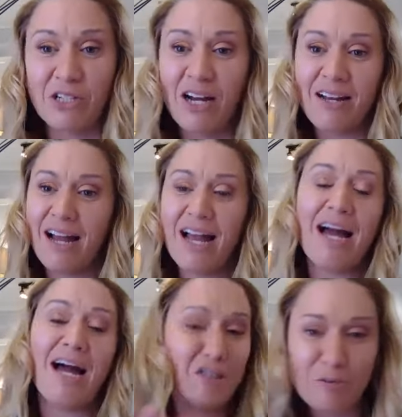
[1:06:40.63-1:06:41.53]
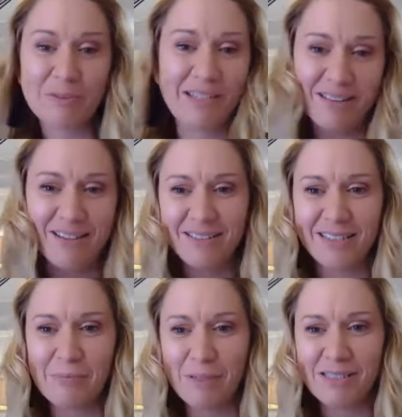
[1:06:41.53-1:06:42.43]
I 100% think
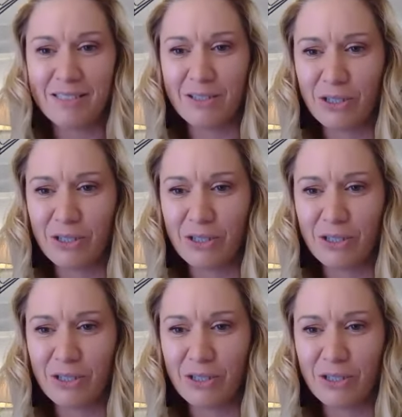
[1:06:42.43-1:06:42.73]
that's the best thing you